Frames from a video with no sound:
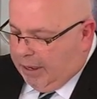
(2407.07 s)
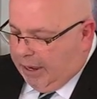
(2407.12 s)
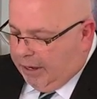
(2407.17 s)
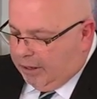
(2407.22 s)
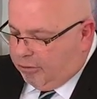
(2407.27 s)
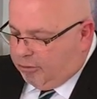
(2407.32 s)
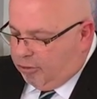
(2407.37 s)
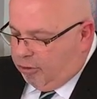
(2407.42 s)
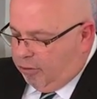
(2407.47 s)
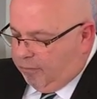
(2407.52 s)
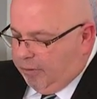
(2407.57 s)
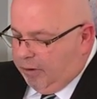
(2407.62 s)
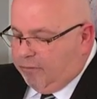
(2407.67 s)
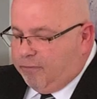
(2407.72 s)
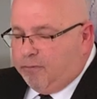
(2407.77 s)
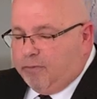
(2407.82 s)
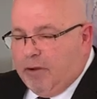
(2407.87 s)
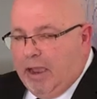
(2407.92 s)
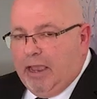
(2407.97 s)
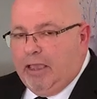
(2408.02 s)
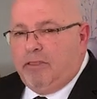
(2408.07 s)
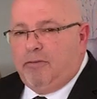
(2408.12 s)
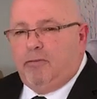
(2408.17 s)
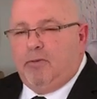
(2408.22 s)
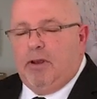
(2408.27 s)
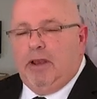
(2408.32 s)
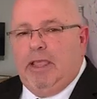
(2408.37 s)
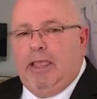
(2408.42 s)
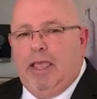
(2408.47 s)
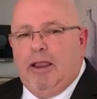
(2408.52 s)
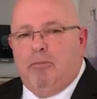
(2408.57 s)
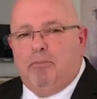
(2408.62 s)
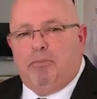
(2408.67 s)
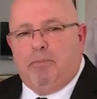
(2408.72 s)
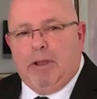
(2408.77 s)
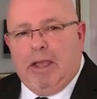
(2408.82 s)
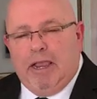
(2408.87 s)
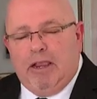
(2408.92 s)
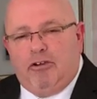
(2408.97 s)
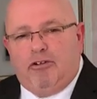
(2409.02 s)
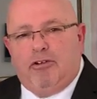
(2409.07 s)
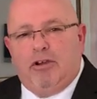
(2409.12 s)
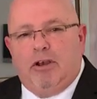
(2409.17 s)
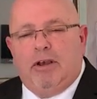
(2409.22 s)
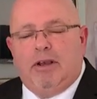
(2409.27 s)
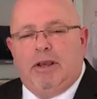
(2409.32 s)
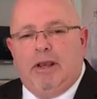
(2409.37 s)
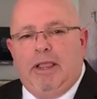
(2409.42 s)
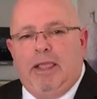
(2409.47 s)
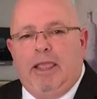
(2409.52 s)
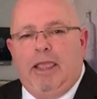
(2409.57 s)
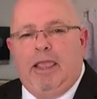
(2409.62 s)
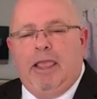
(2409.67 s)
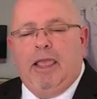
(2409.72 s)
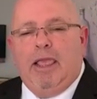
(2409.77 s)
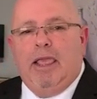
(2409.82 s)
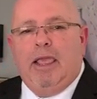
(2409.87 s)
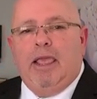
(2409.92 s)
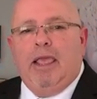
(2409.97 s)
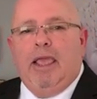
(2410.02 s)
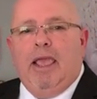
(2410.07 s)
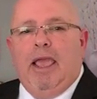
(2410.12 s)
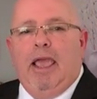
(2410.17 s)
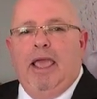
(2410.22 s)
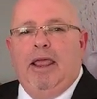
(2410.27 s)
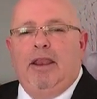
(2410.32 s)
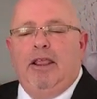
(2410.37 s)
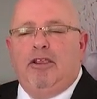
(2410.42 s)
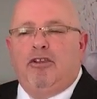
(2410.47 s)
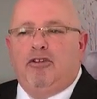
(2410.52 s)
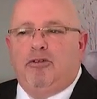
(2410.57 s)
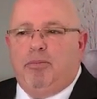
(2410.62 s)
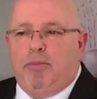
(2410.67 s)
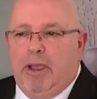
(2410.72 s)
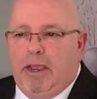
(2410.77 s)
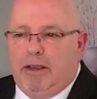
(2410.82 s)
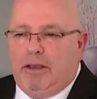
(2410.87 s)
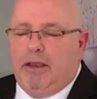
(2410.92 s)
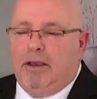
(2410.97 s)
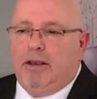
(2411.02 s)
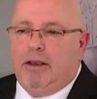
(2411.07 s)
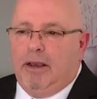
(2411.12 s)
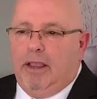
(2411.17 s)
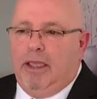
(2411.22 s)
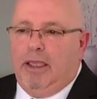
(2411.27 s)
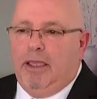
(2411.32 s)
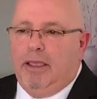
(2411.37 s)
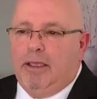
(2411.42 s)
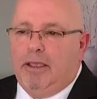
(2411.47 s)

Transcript: and serving faithfully and patiently and expectantly.